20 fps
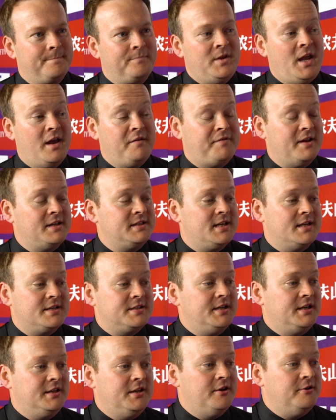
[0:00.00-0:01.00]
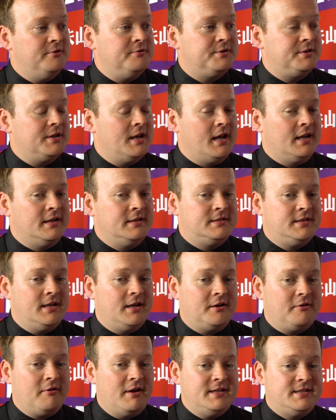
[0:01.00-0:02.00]
Yeah, fantastic news, and
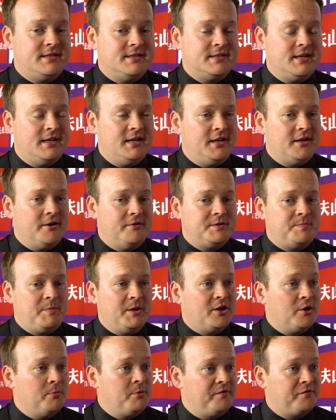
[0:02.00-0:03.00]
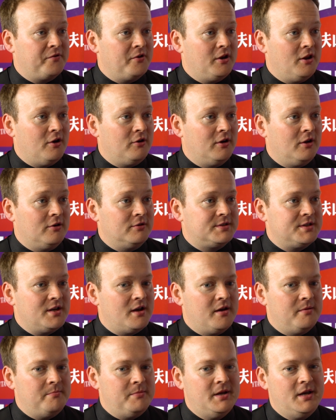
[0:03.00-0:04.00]
great to see. You know, it's been coming for a long, long
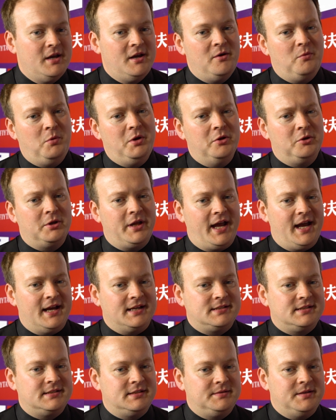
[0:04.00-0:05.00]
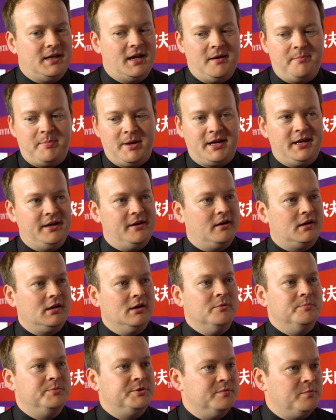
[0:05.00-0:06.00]
time. We all get asked back in our
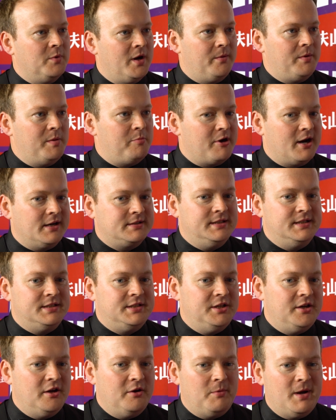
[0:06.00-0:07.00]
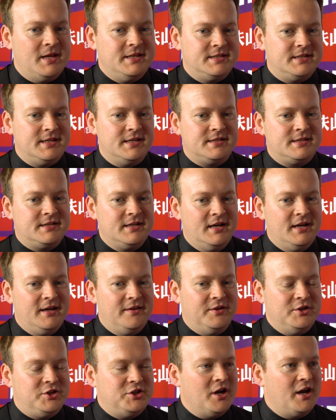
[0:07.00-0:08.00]
clubs and where we practice, you know, when's this
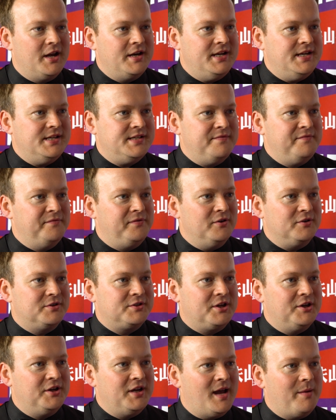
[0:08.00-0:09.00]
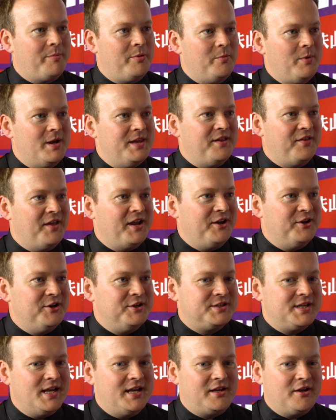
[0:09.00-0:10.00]
the Chinese influx going to happen? When are they going to
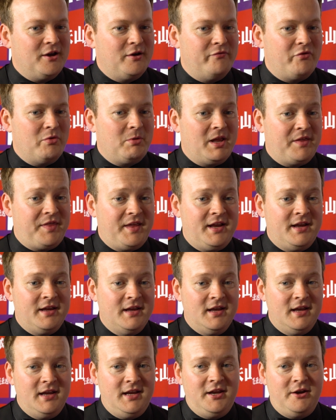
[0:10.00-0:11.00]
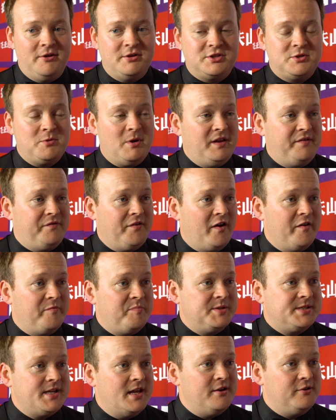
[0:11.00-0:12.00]
take over? Well, I think, you know, it's
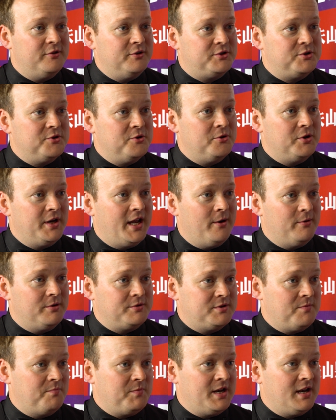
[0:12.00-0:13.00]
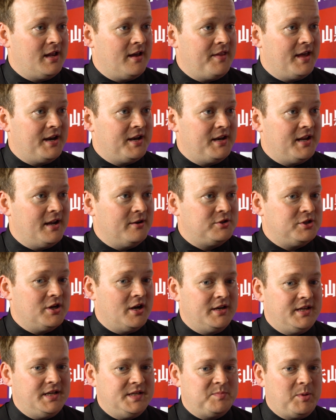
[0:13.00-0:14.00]
25% of the tour now or something like that are now
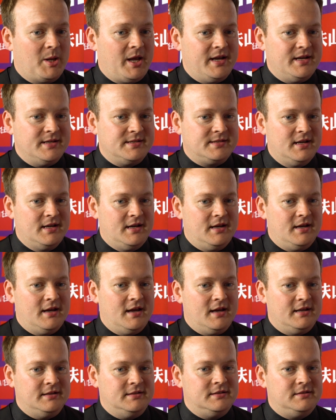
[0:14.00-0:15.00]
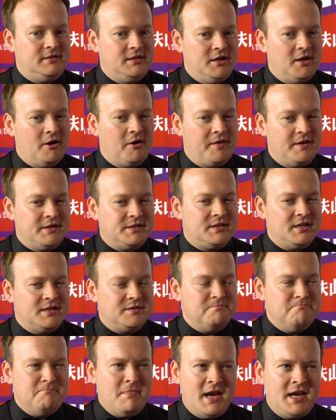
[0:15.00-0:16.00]
Chinese players, and, you know, there's
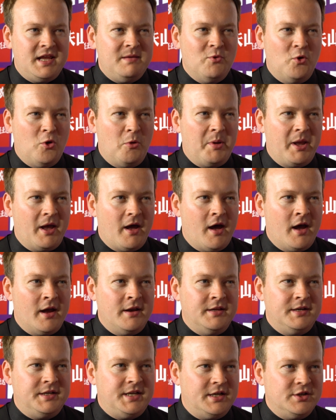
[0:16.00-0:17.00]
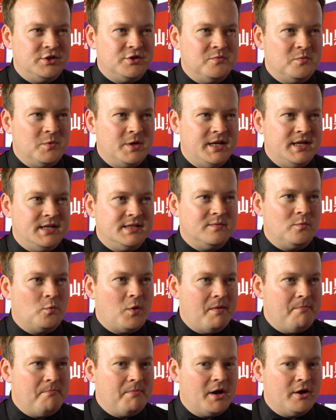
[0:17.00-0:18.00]
many more behind the Ding Junhuis and
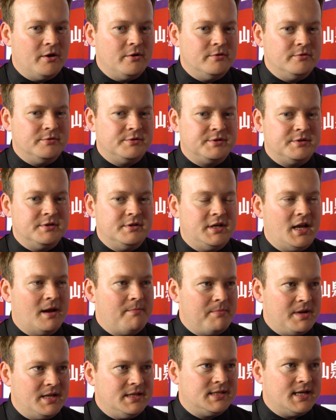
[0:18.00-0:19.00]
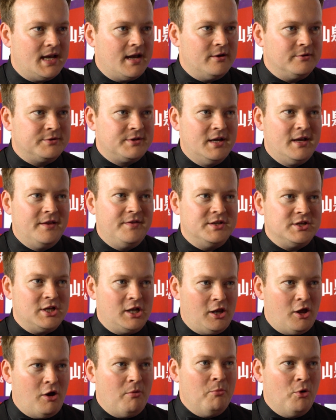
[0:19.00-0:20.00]
Wenbo and Yan Bingtao's. There's a
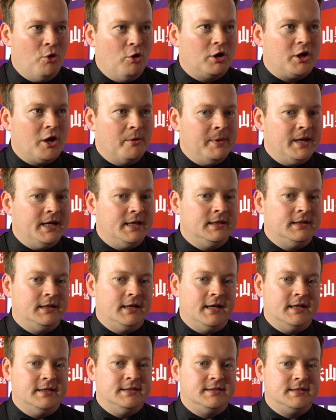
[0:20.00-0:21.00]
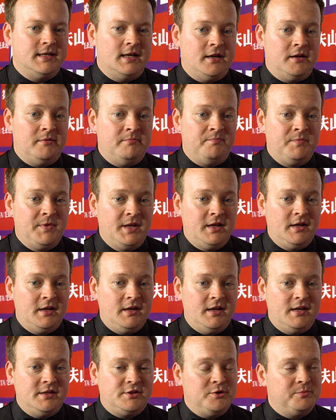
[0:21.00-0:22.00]
lot more coming, and
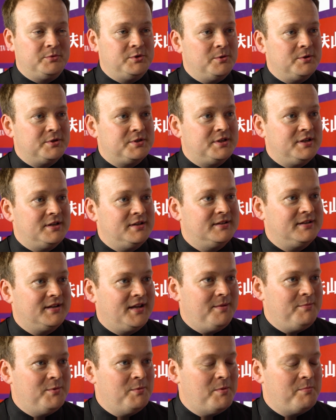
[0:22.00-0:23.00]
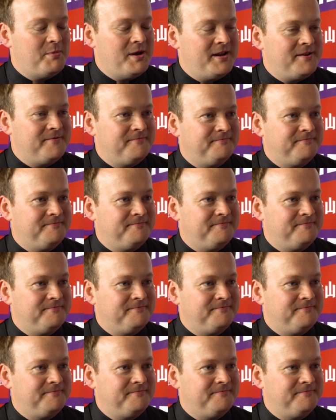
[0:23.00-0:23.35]
it's up to us to keep them at bay.